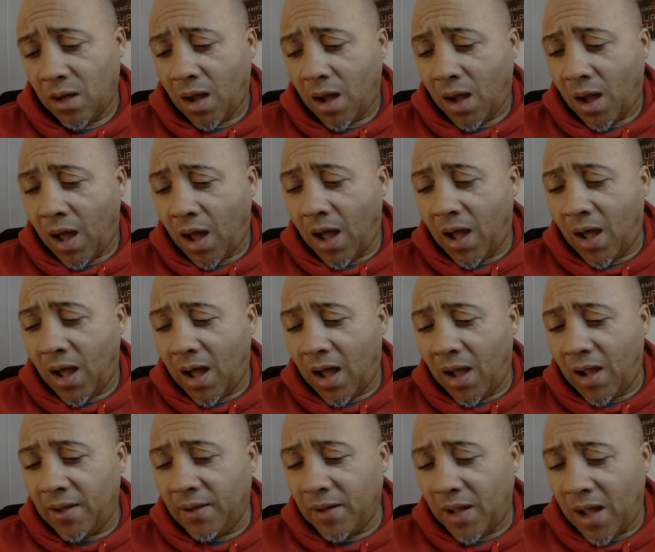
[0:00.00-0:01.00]

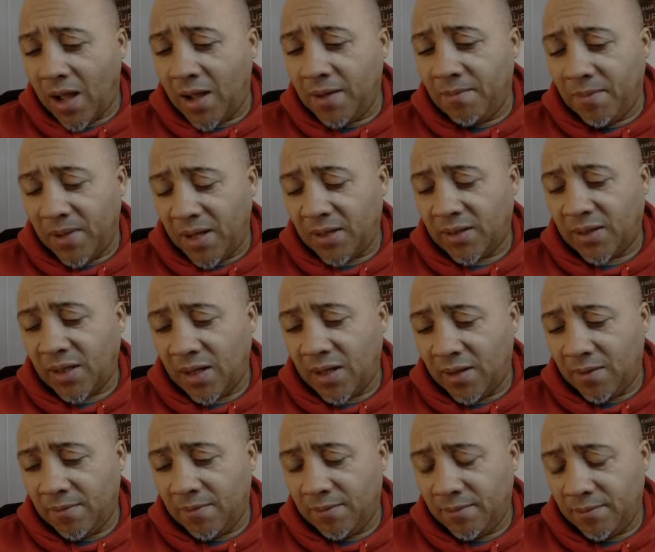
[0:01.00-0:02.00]
I met
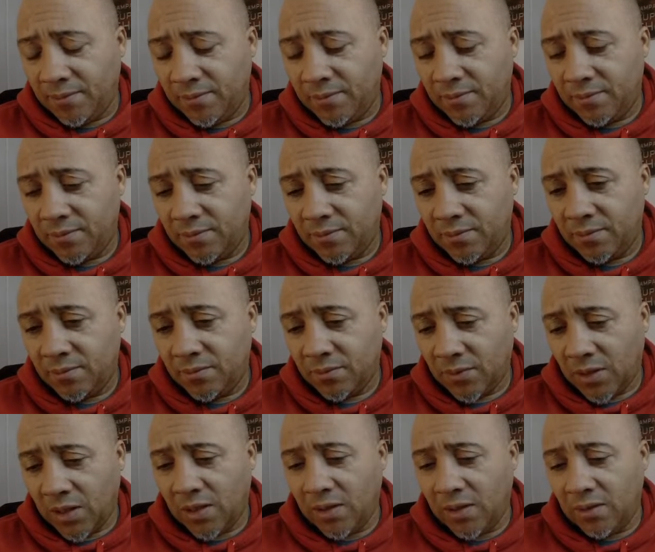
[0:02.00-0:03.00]
Cam,
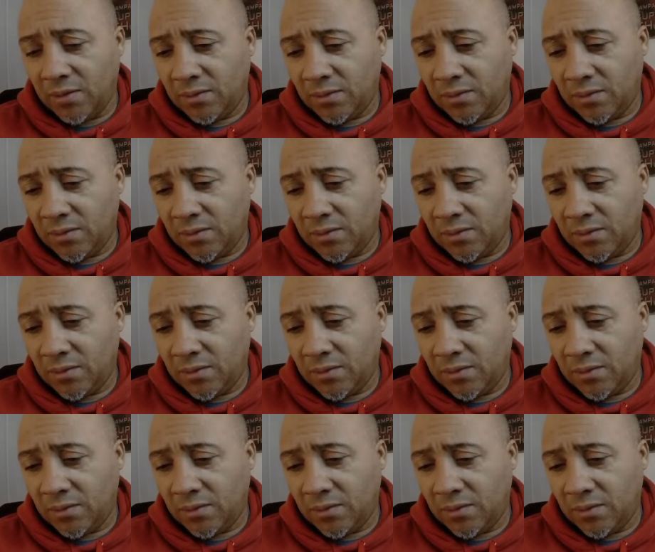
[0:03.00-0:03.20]
right?